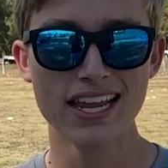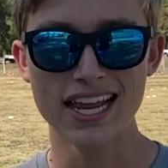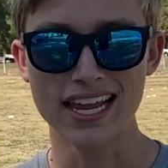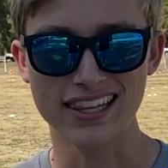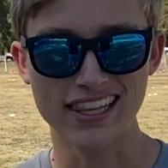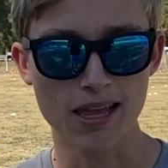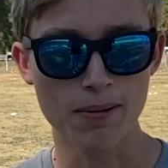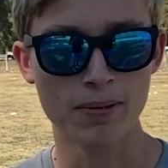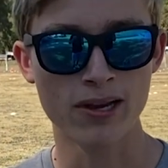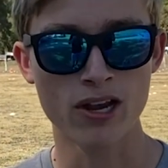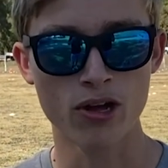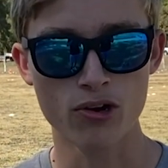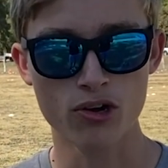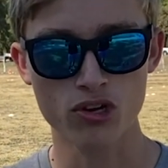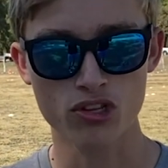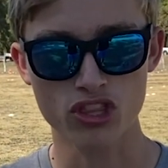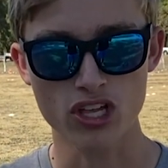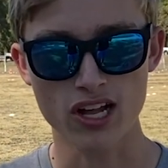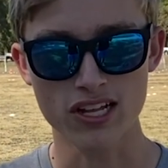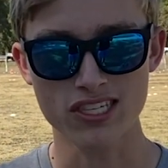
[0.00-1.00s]
And let me know
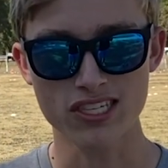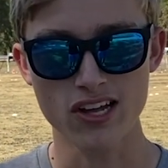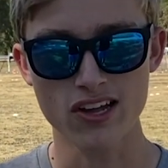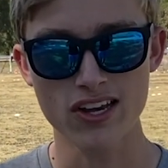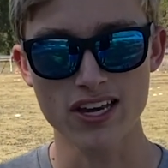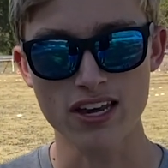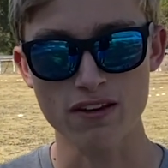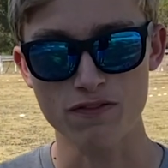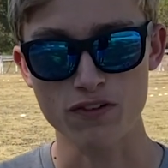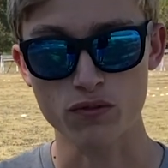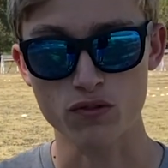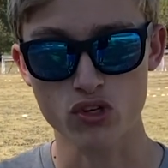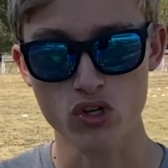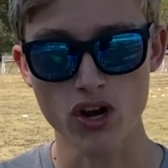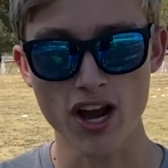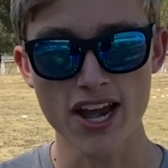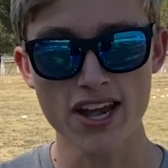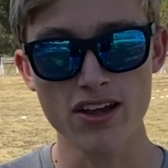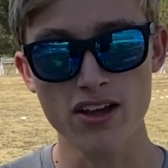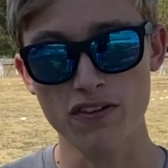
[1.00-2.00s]
your thoughts on it if you've
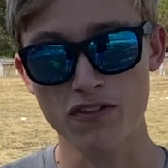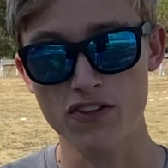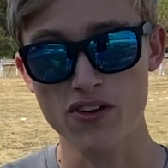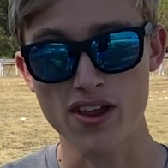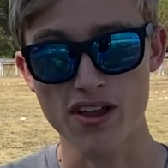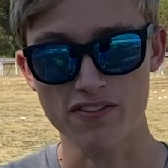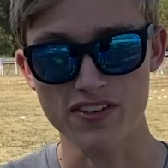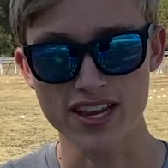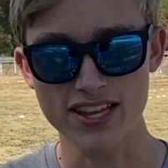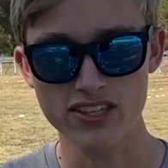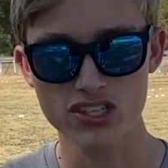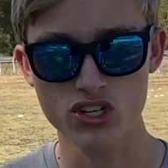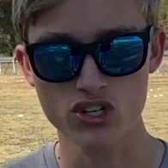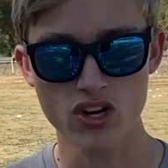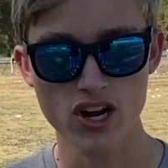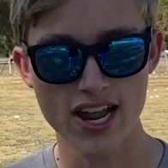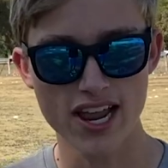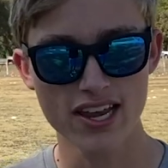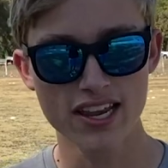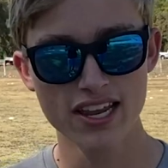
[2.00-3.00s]
tried it or if you have yet to
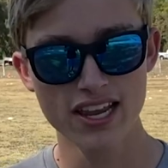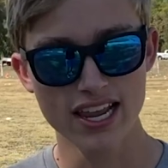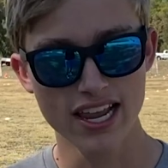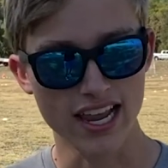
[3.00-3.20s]
try it.